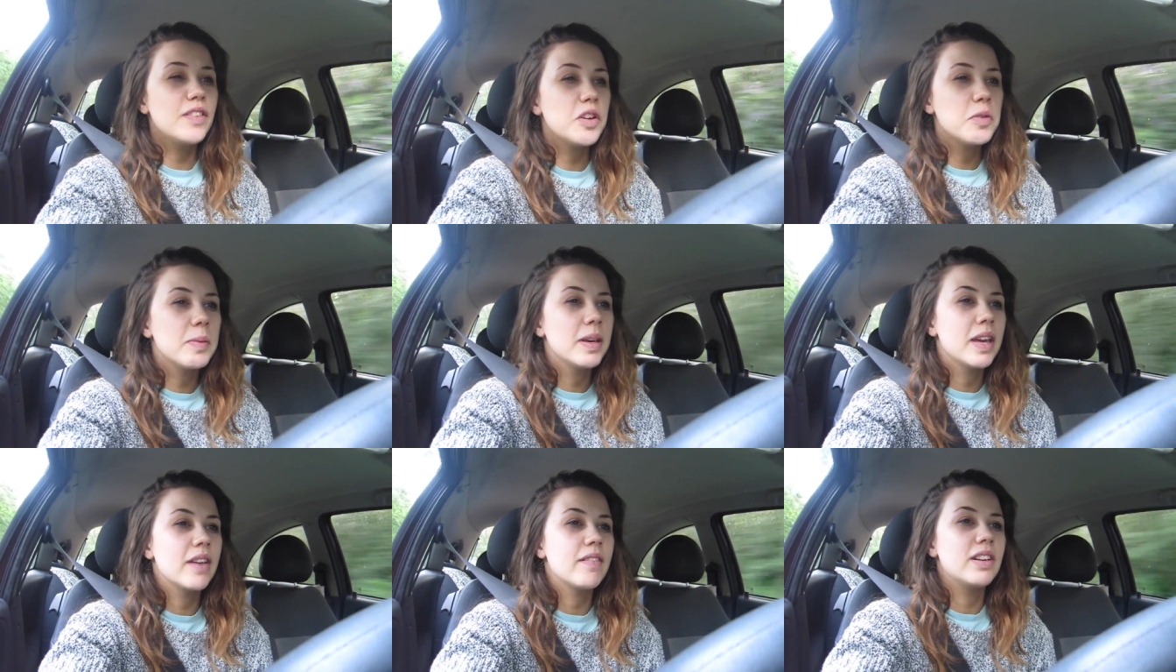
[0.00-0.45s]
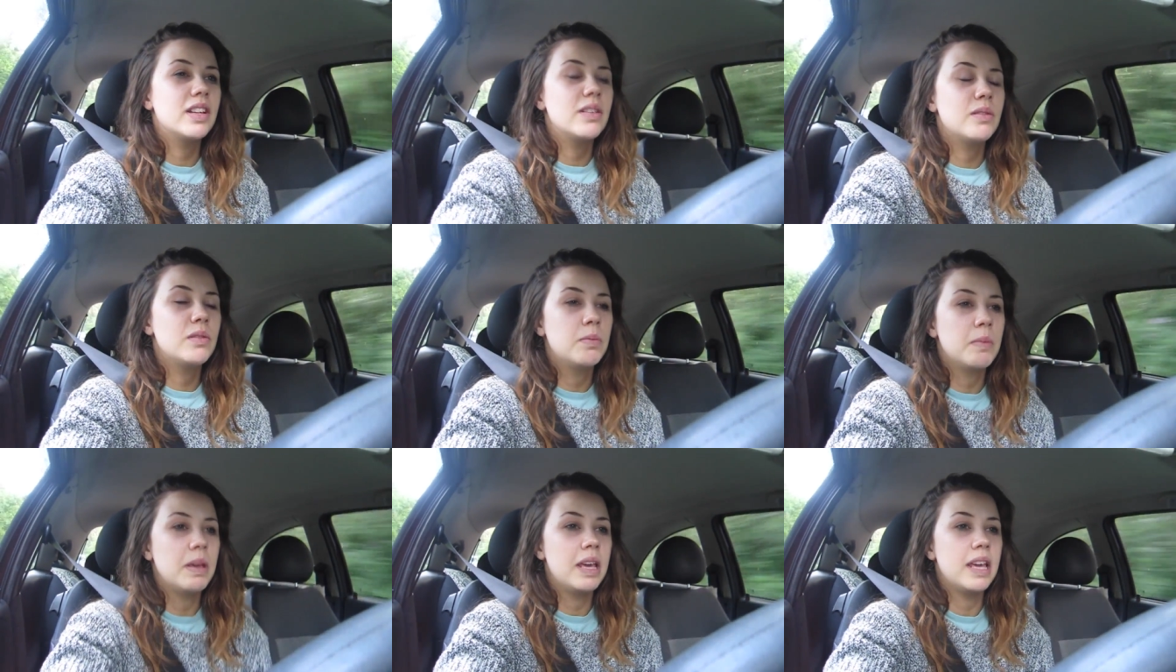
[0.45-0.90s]
film and get ready
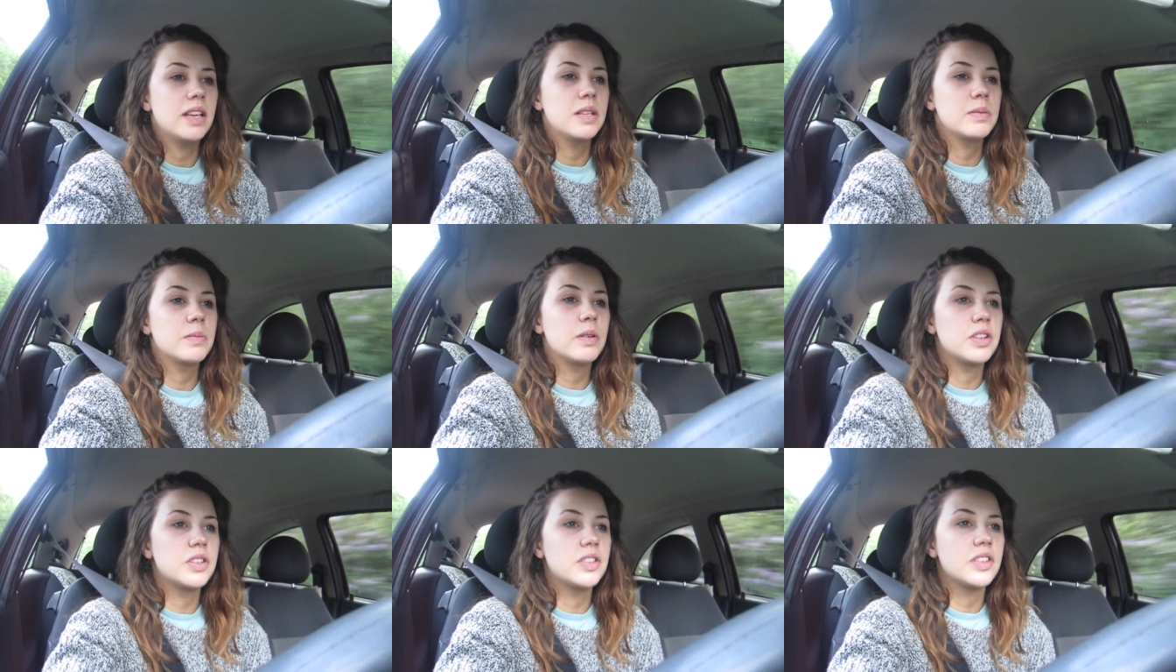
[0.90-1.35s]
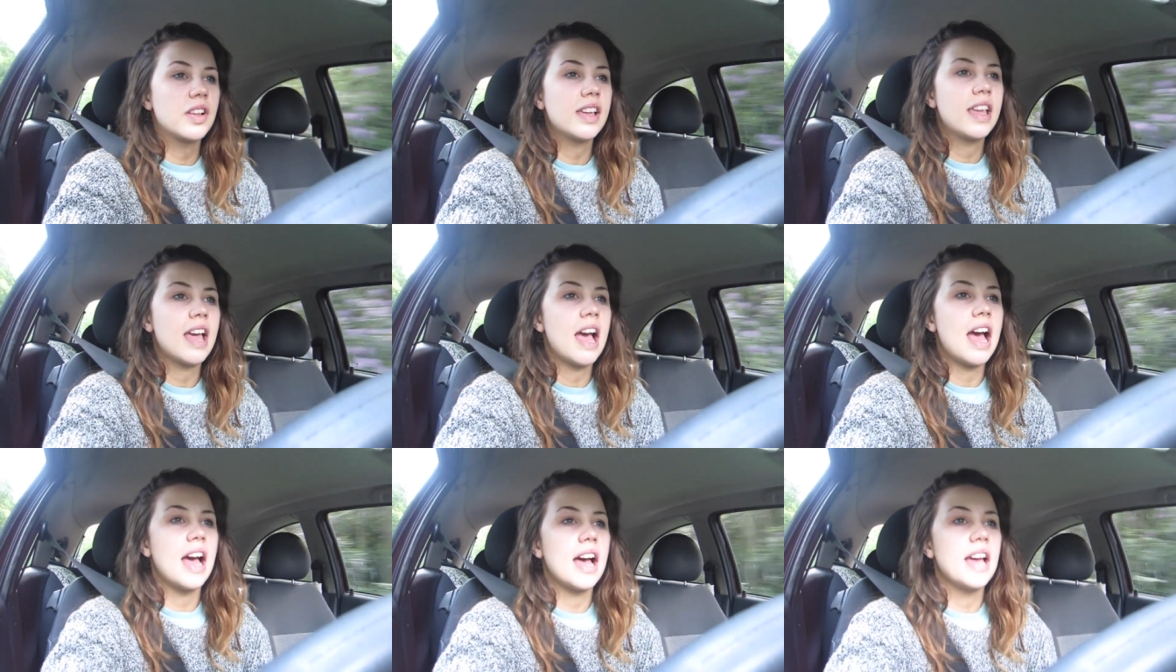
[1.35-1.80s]
with me as much as I
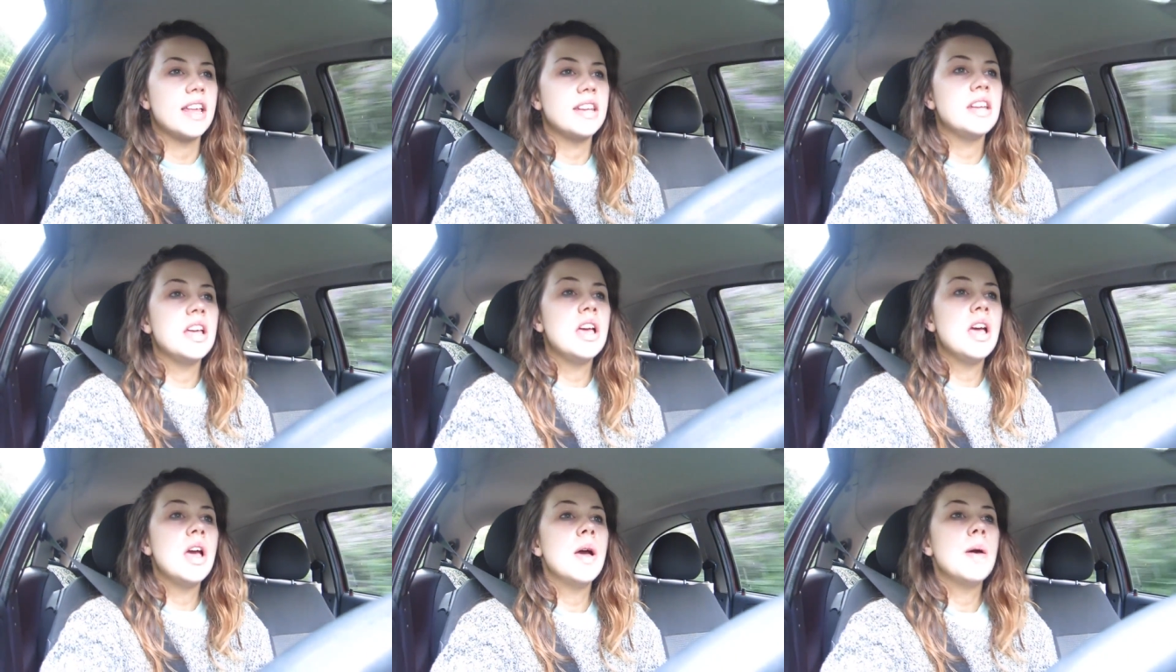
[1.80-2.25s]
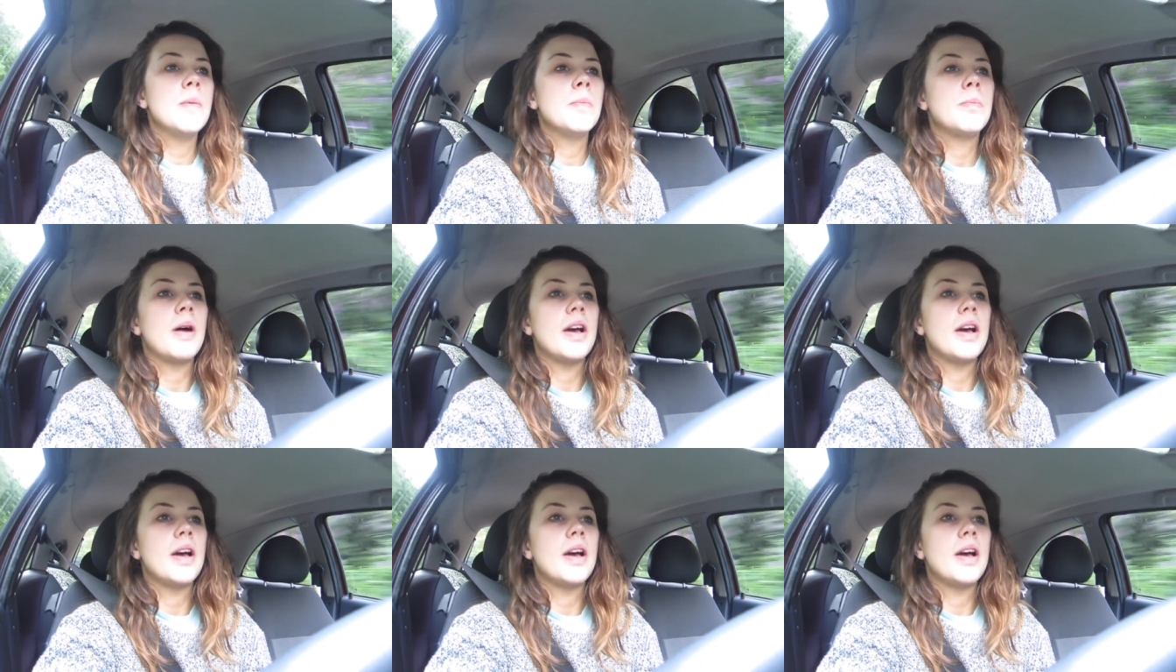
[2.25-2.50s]
can,